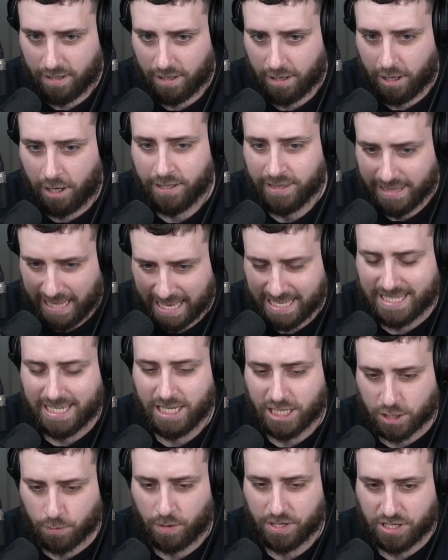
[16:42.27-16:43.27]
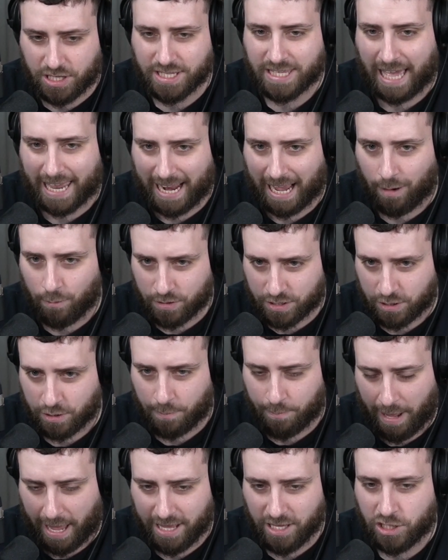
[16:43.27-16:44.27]
unless he switches that out to the
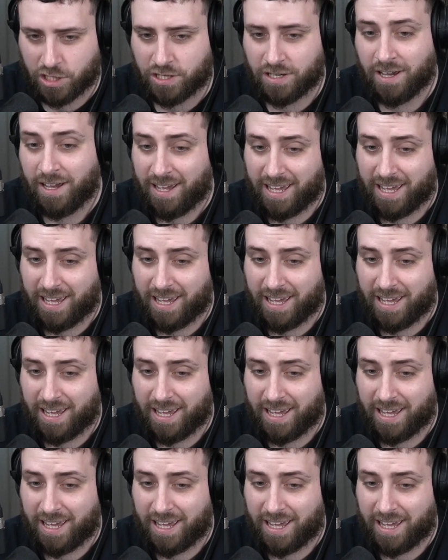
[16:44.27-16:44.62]
bench.